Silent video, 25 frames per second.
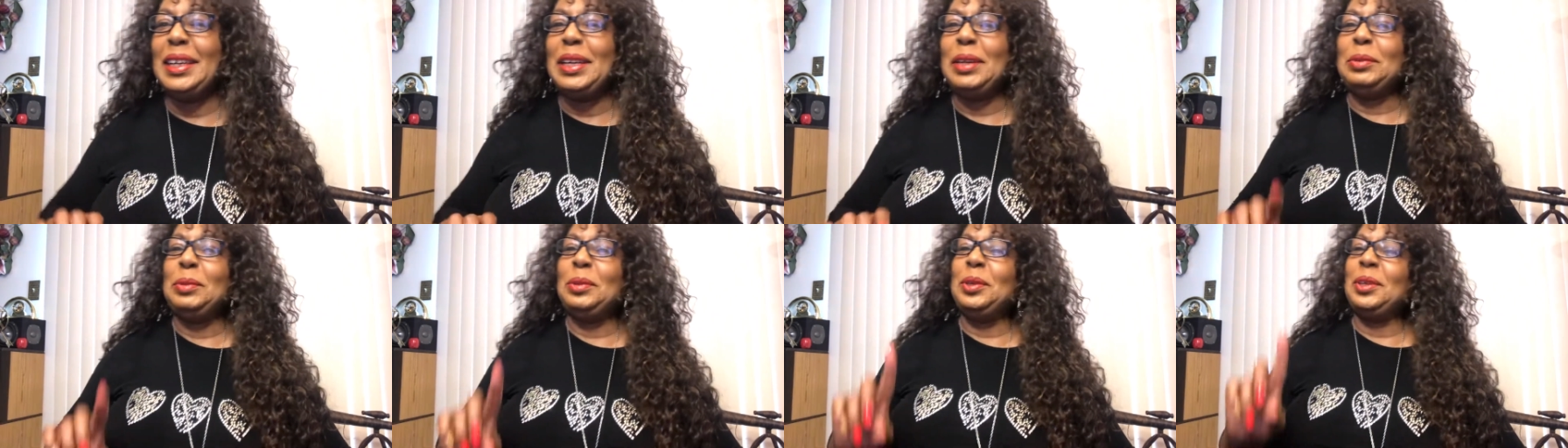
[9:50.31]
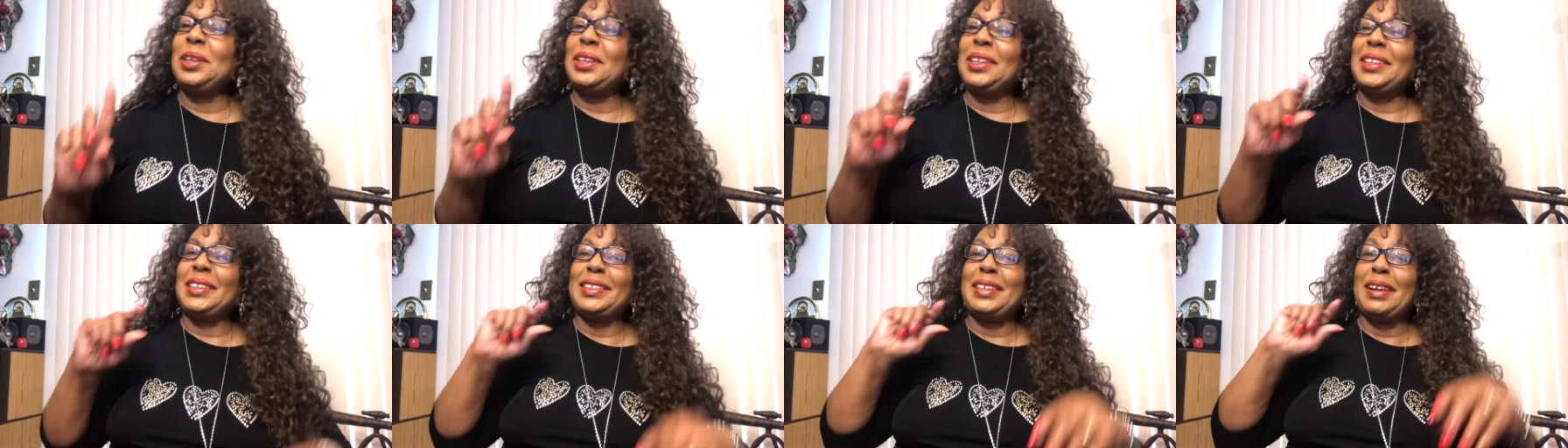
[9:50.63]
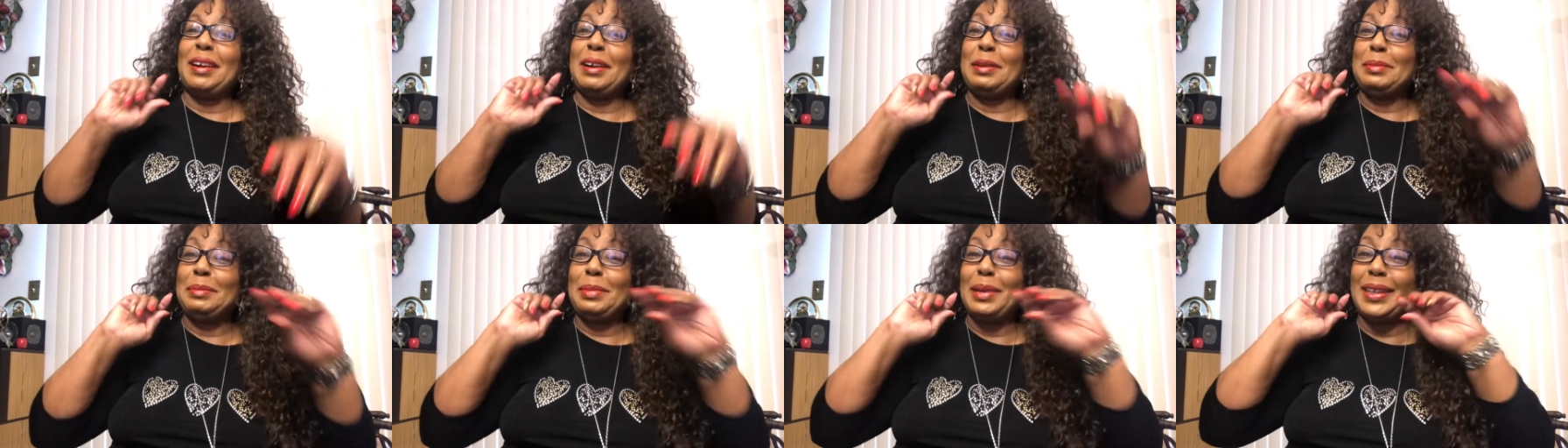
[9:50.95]
we're going to
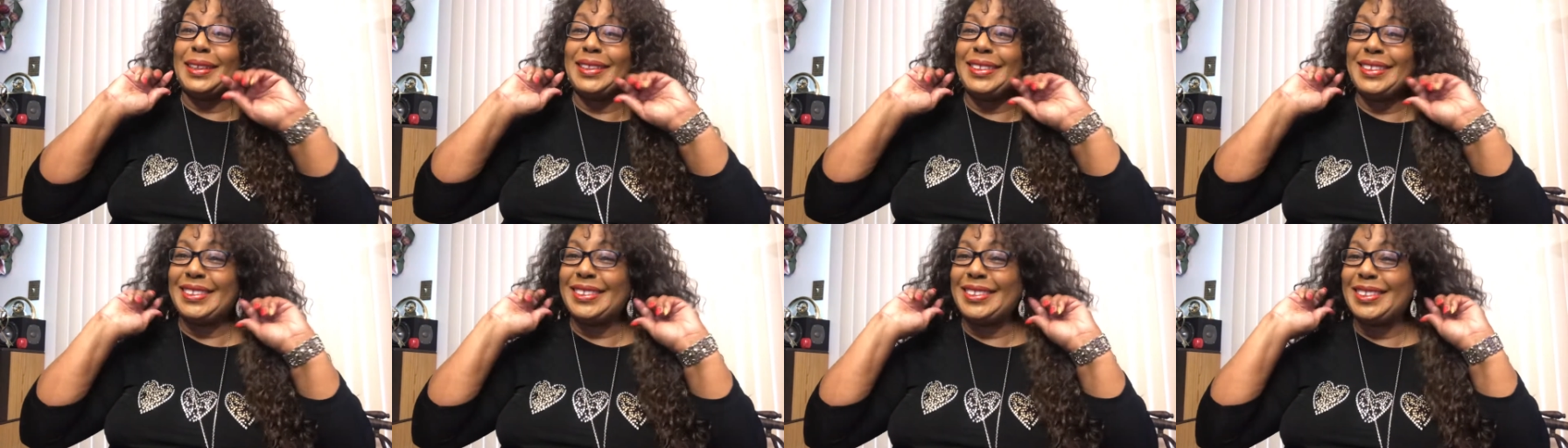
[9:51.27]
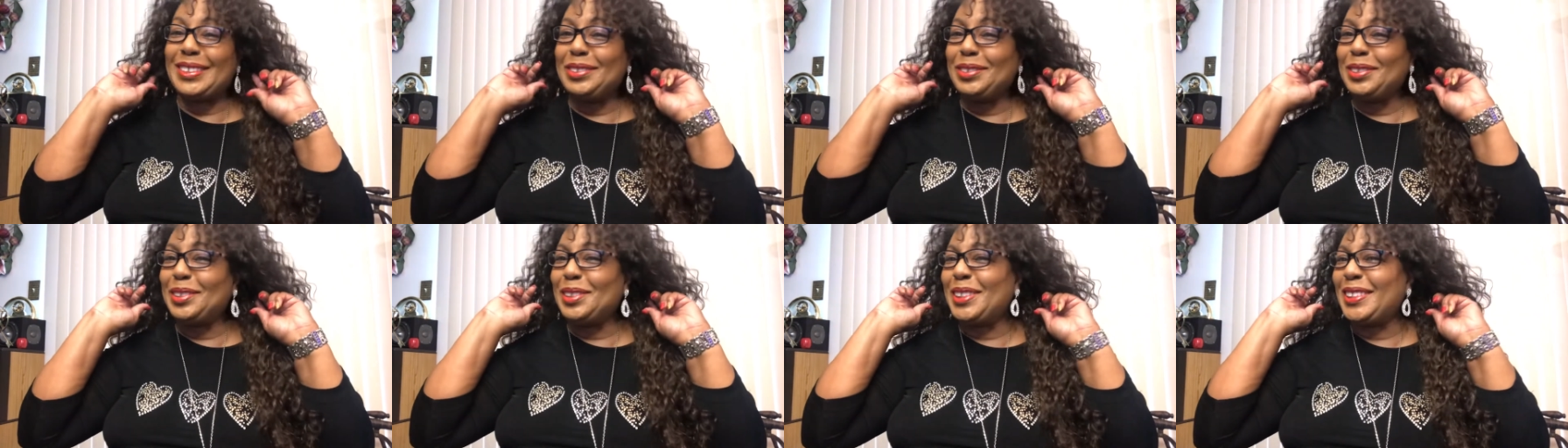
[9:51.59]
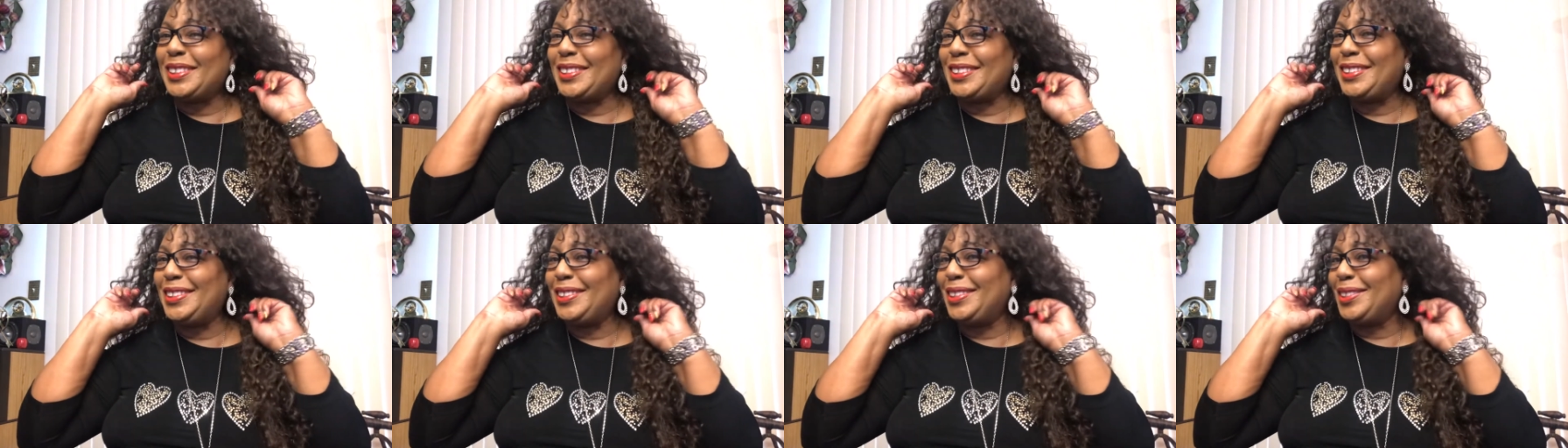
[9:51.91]
talk about this
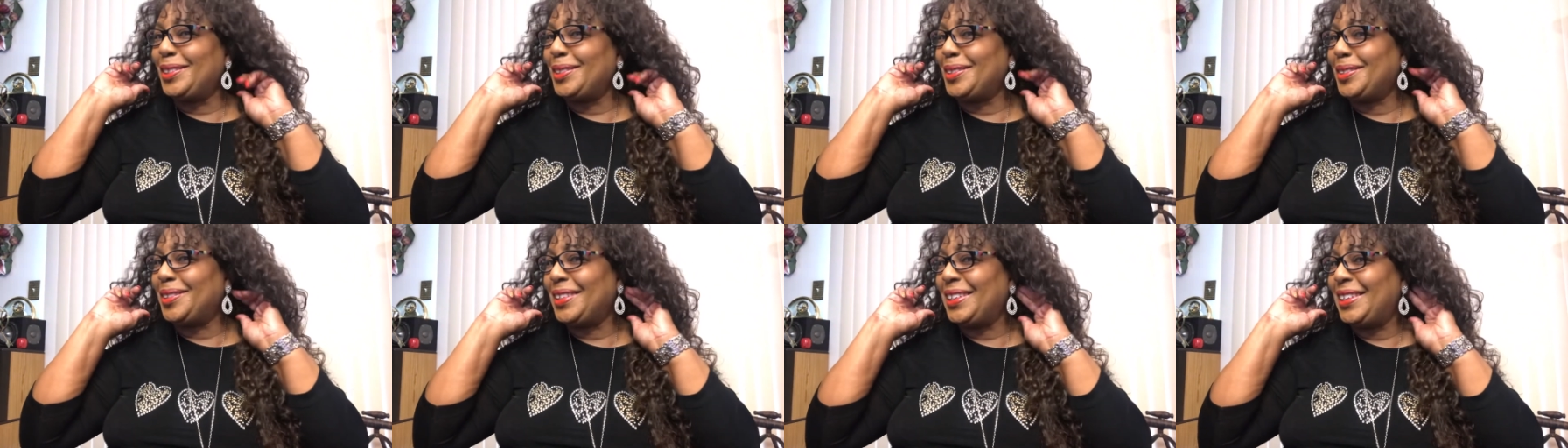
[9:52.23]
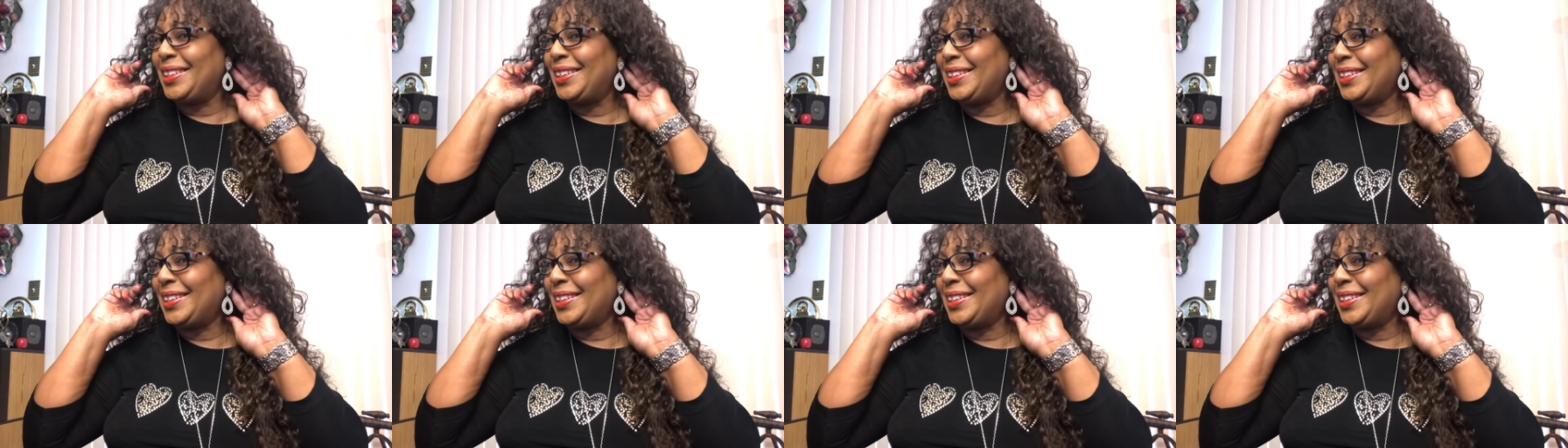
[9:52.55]
gorgeous jewelry.